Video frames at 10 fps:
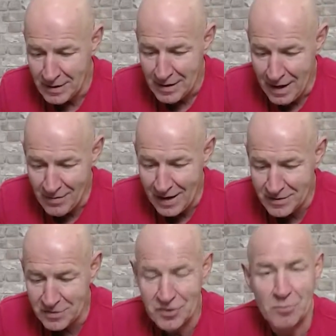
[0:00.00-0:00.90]
and that
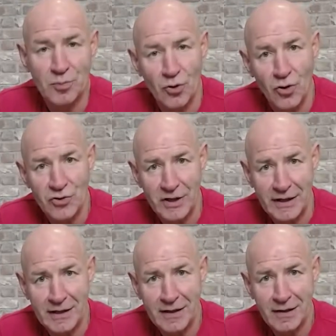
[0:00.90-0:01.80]
is
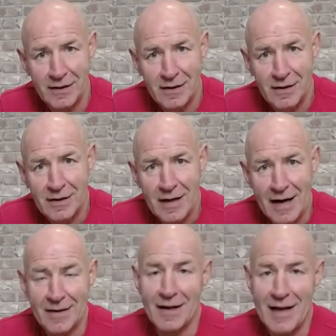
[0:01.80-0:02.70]
supporting
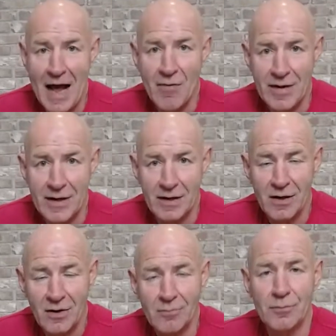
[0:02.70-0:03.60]
and allowing
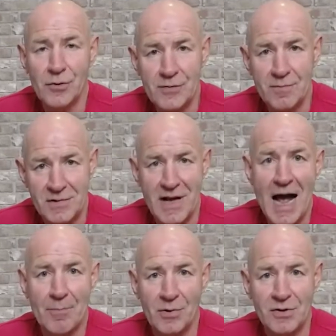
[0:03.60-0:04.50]
movement to
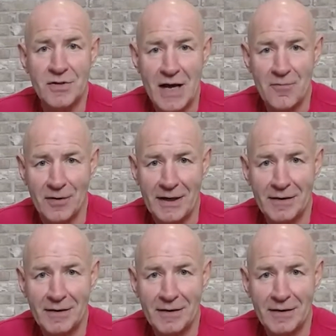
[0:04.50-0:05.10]
happen safely.